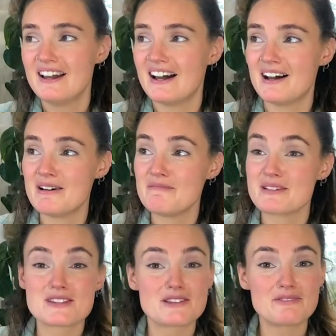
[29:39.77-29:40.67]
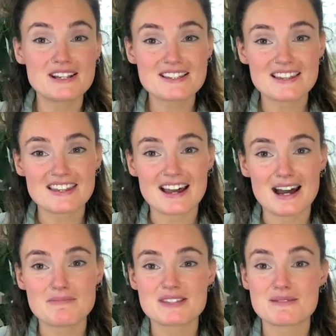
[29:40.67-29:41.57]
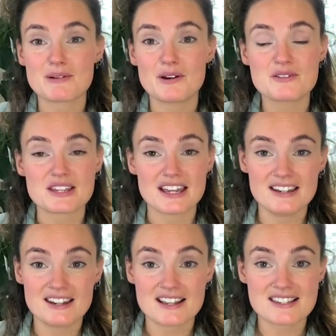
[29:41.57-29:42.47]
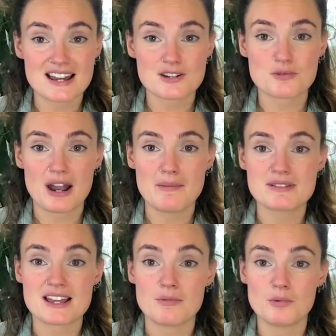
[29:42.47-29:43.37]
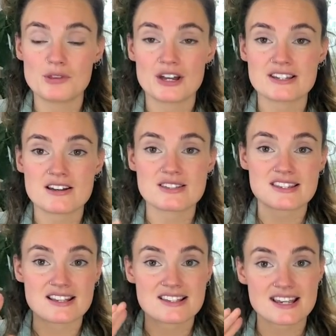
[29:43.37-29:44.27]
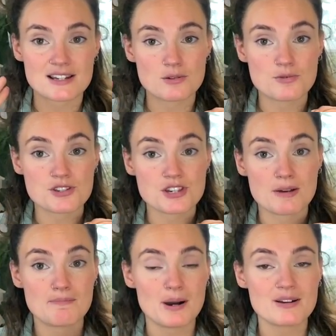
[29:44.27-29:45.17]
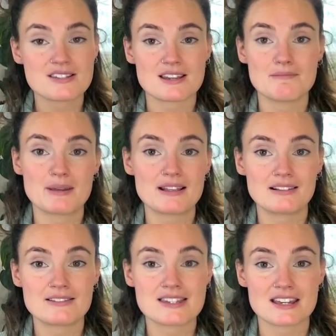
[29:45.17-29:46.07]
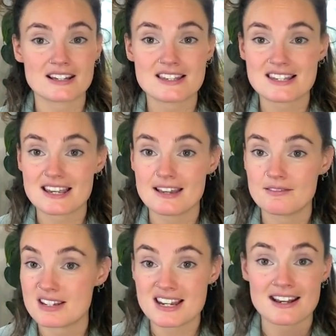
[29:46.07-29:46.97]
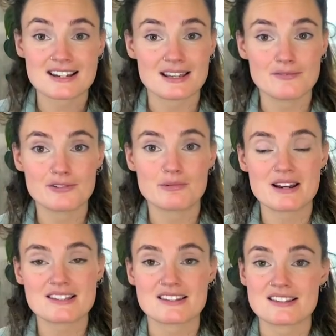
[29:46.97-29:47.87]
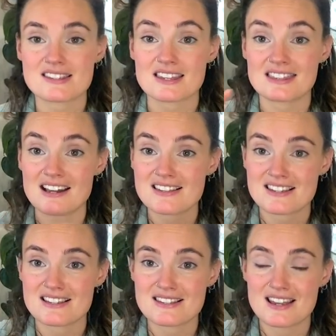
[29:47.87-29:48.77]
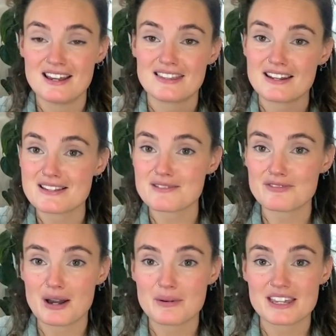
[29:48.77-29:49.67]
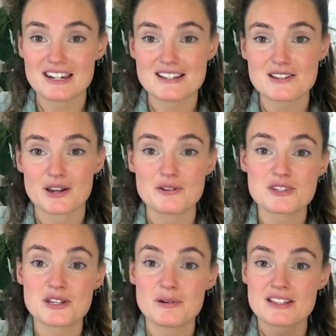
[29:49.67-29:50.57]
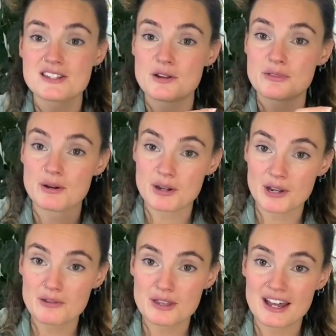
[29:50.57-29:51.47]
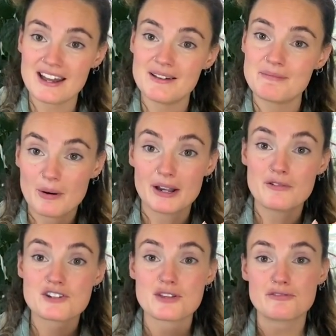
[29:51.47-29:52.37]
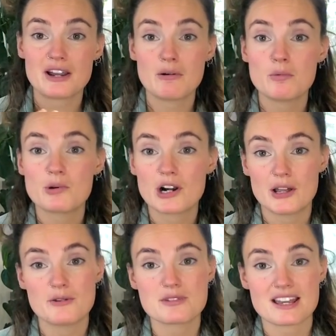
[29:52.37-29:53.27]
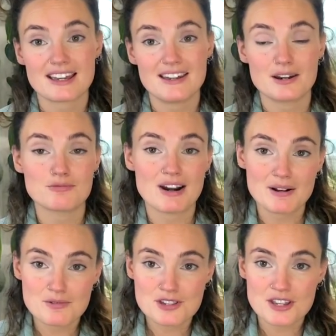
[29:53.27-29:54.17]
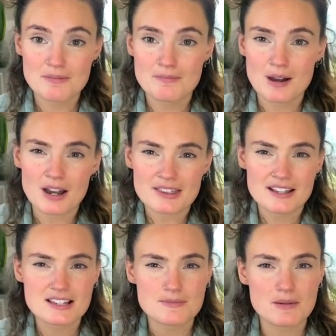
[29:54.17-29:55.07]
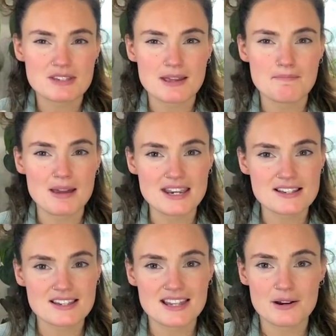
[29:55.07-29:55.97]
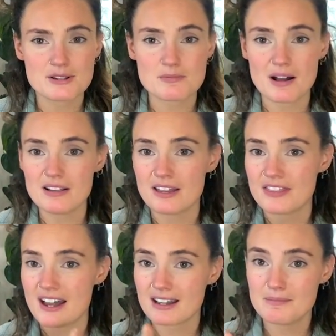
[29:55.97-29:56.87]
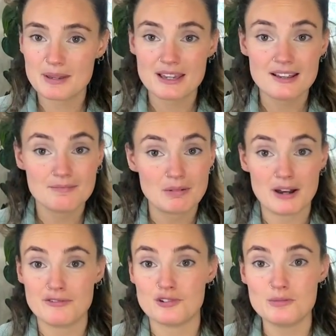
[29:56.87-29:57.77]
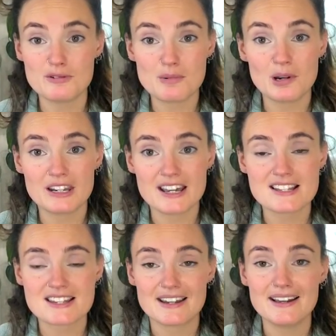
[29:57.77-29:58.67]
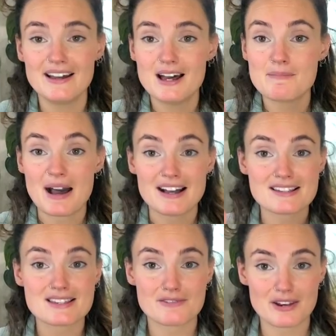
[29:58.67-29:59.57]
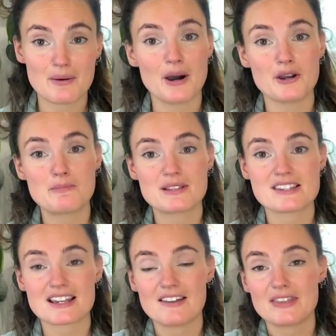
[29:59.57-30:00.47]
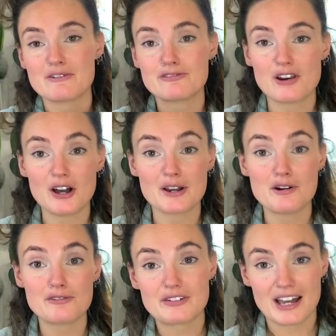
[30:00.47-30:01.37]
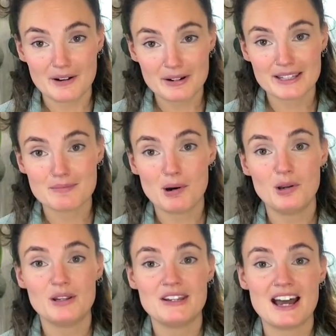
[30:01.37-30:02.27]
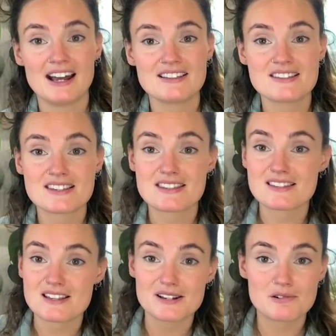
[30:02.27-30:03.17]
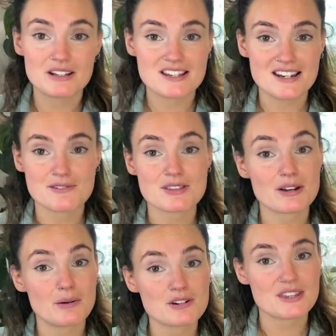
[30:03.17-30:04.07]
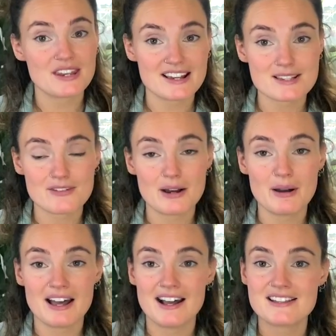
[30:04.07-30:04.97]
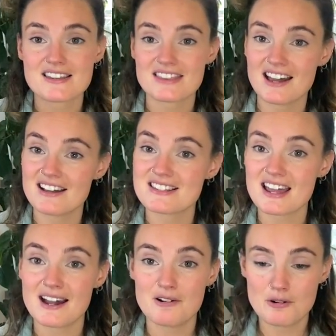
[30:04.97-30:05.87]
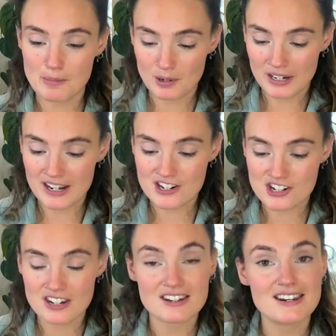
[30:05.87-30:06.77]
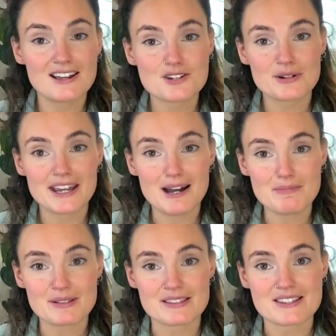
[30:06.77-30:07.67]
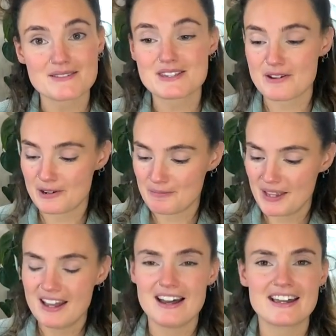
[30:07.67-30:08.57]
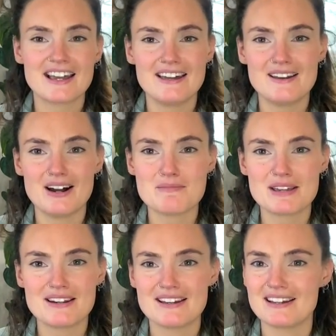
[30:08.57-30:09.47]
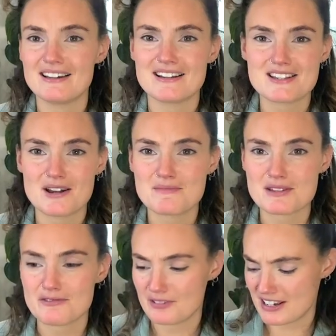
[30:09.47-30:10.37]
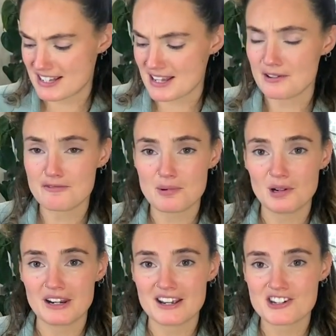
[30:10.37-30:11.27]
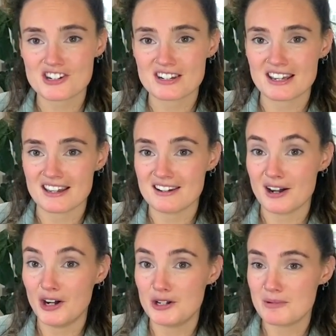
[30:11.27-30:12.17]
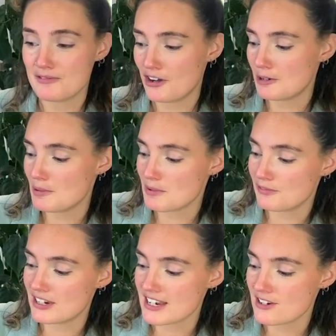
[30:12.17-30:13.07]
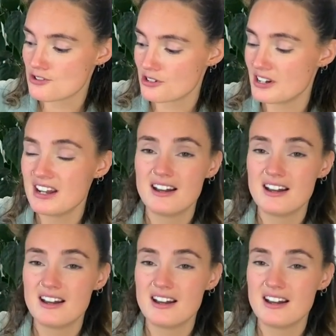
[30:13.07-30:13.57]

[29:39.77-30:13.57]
Um, so the reason that that happens is because in its natural habitat, what that does is it signals to bugs and beetles that can see detect inflorescence that that is that is the flower they need to go to, and so they'll go there. Quite often, the flower will close again around them. I think sometimes they mate in there as well, and that can be a form of pollinating. But as the flower opens again, they'll fly off carrying the pollen, and the cycle continues. They'll go on next flower, and that is how pollination naturally happens. So again, I mean, in terms of like self-pollination in a home environment with philodendron,